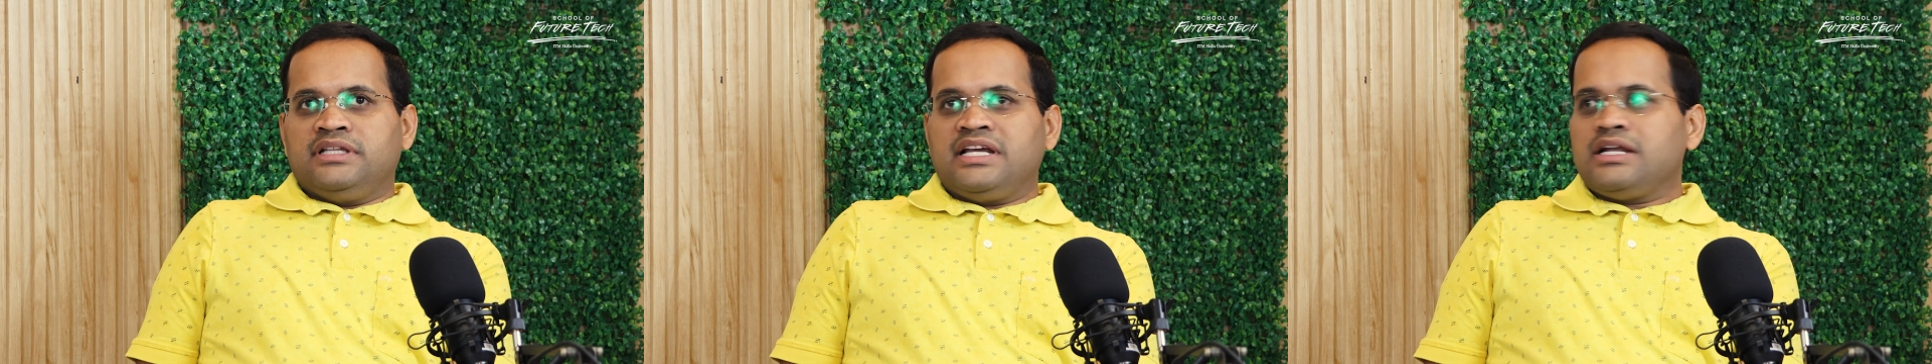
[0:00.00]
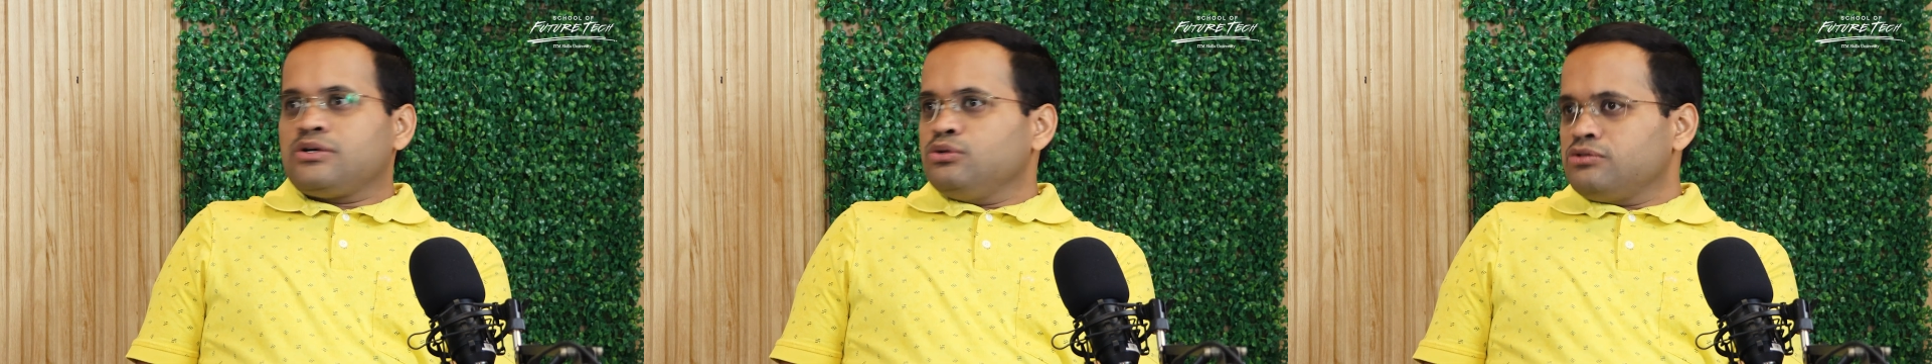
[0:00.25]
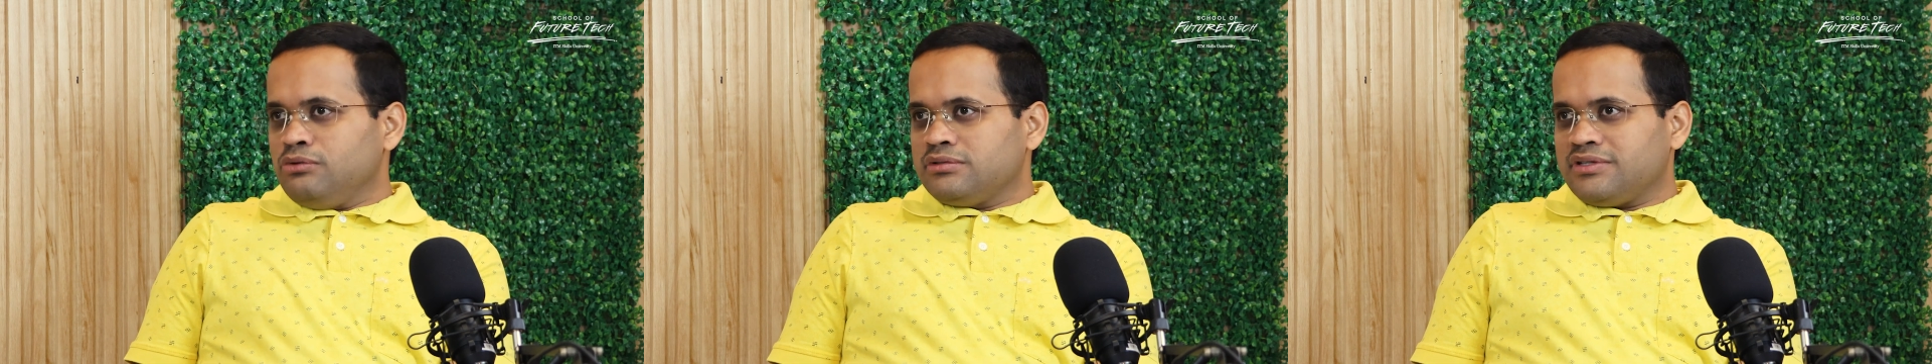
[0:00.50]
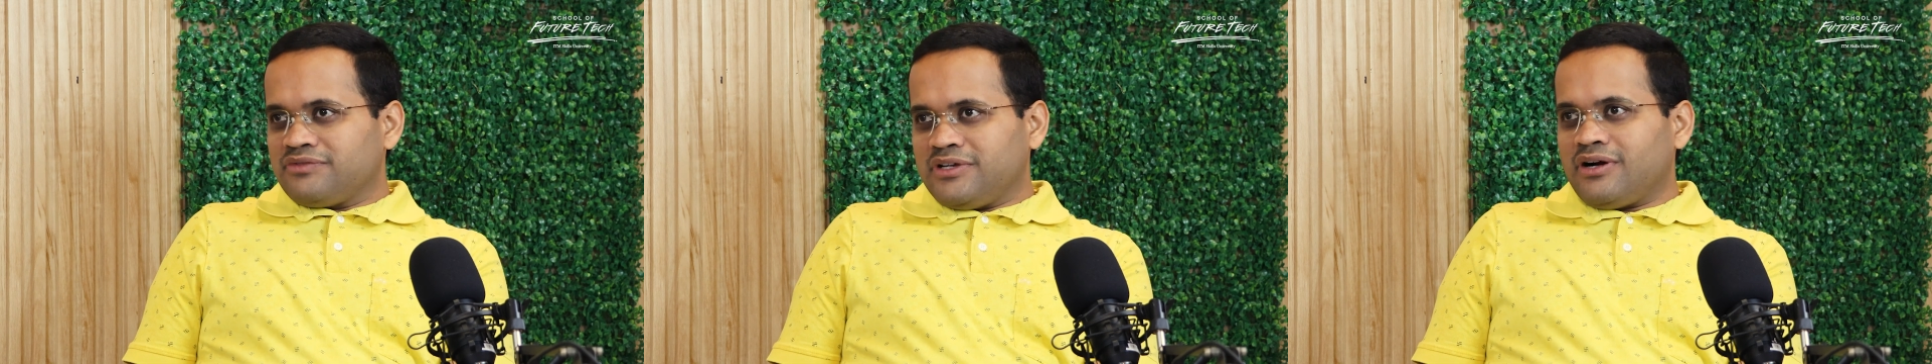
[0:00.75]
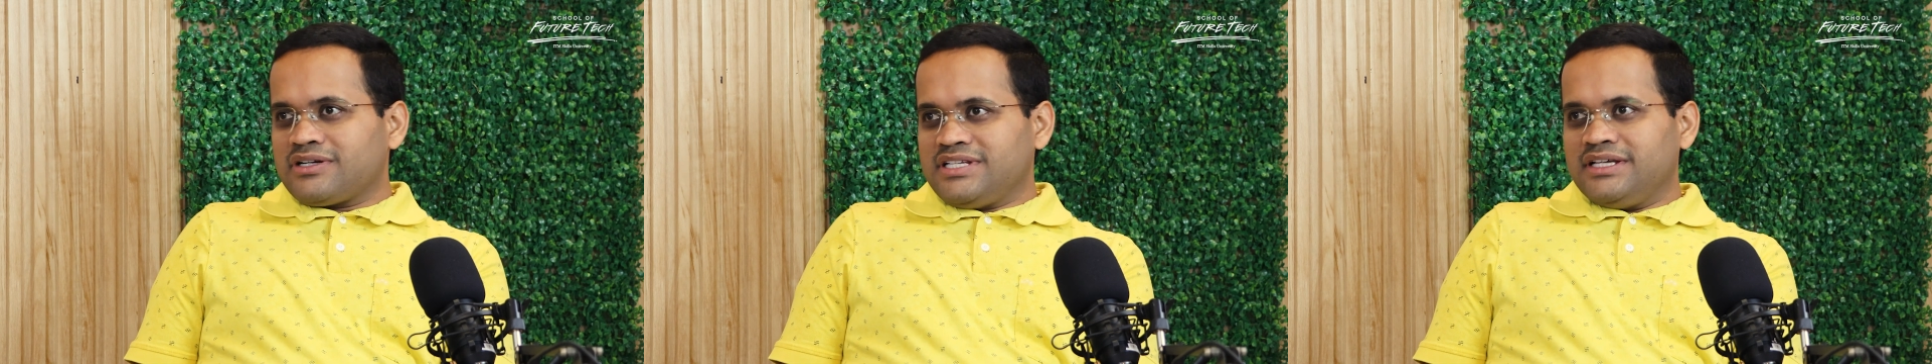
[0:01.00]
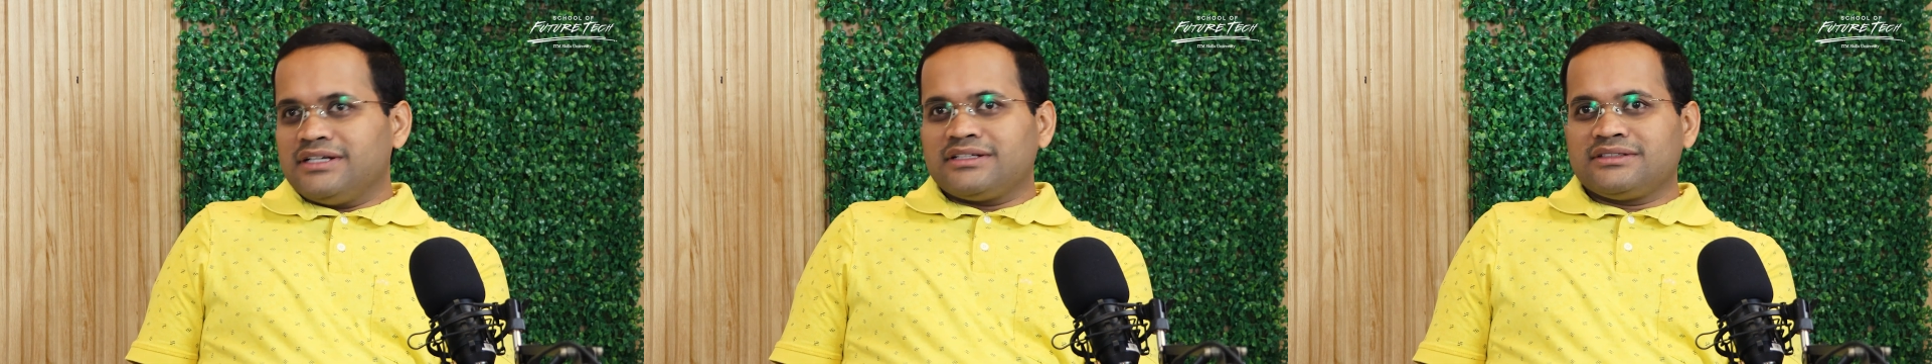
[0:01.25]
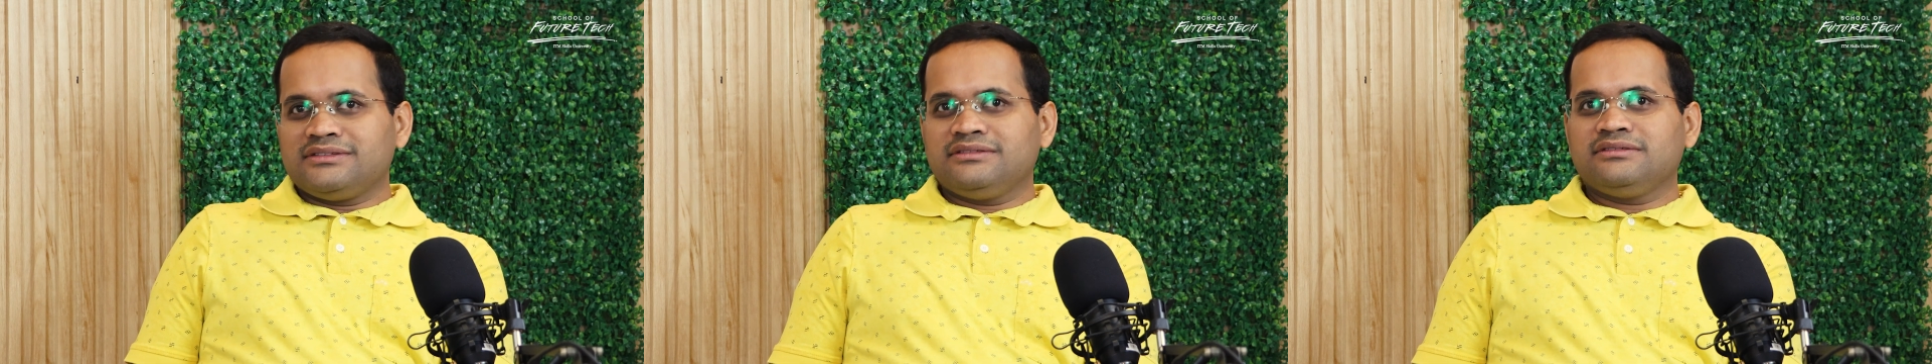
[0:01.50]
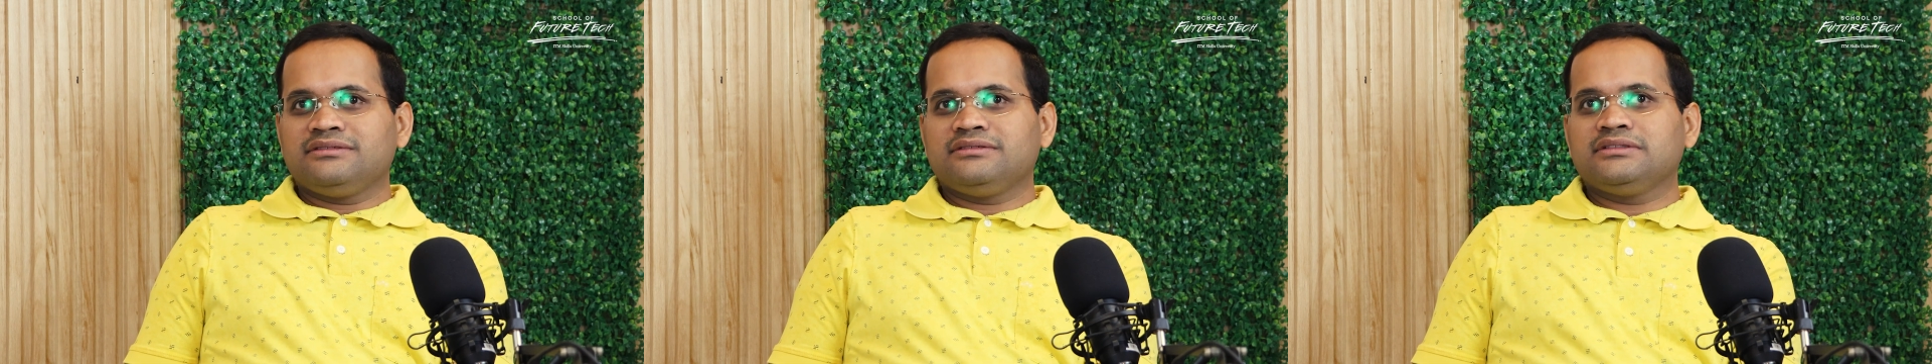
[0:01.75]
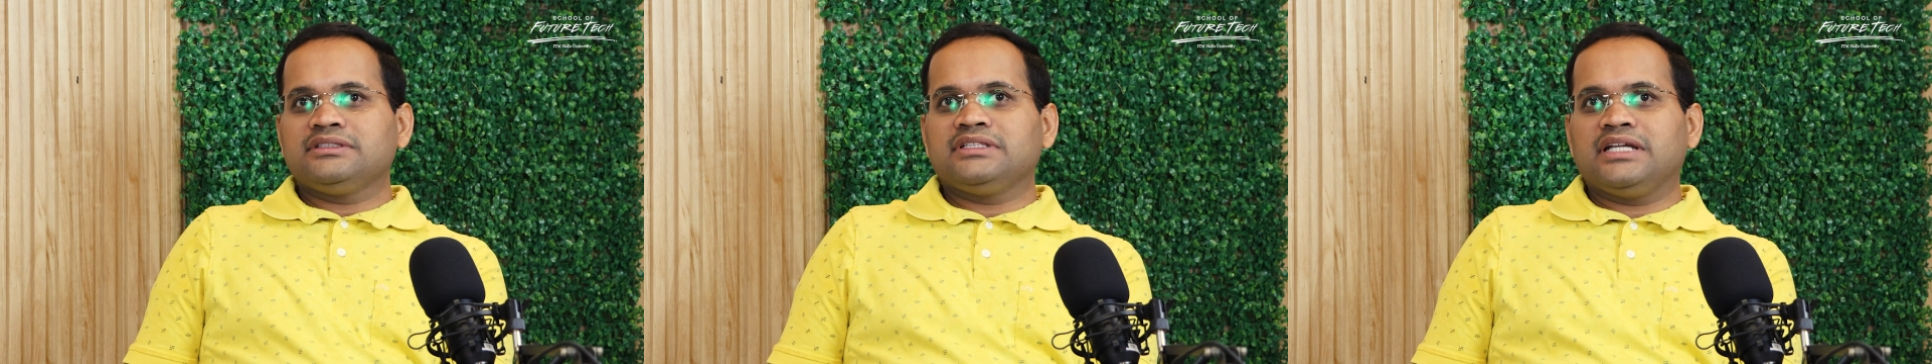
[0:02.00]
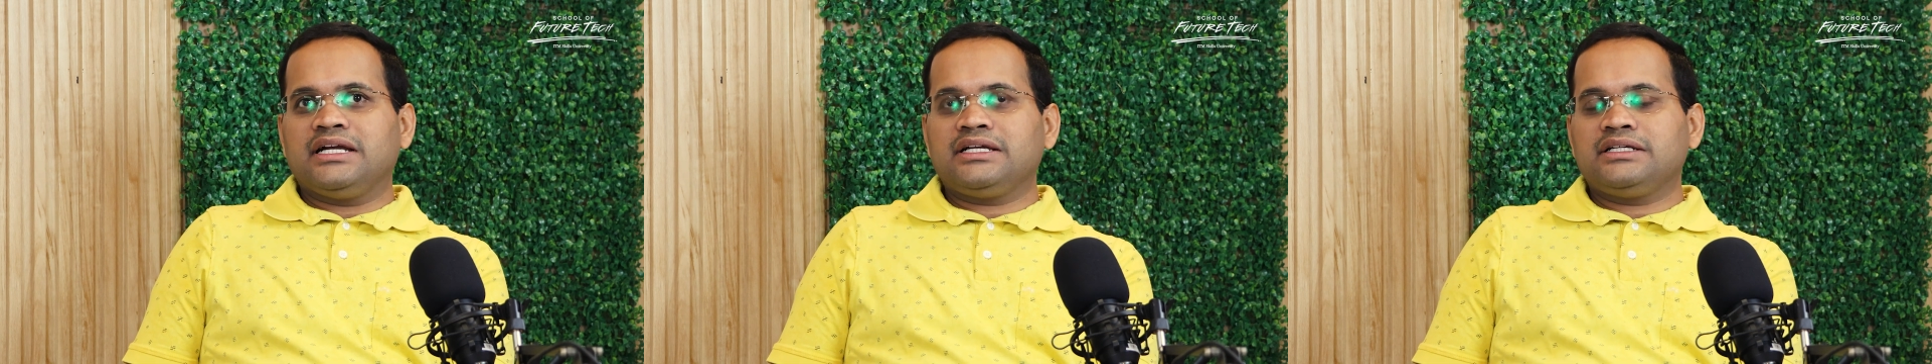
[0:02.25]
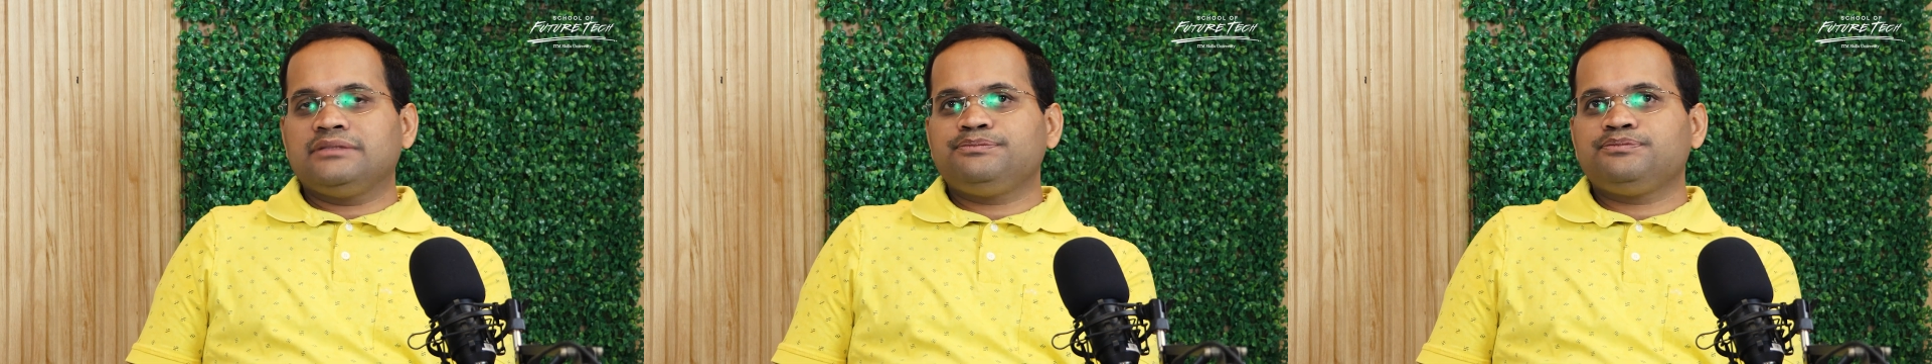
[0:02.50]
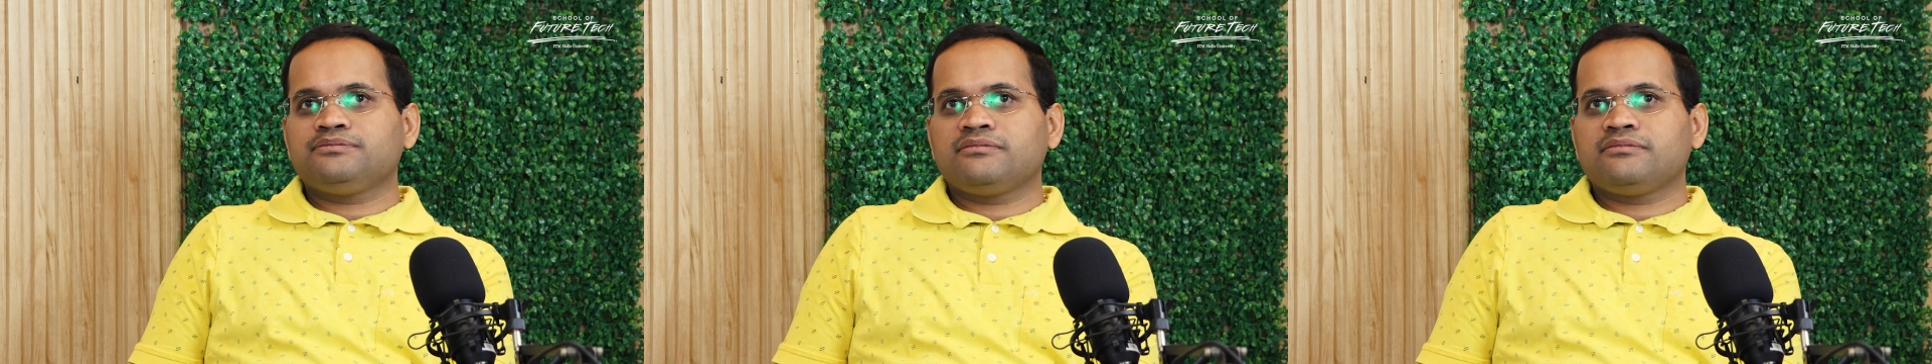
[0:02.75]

There are two schools of thoughts here. That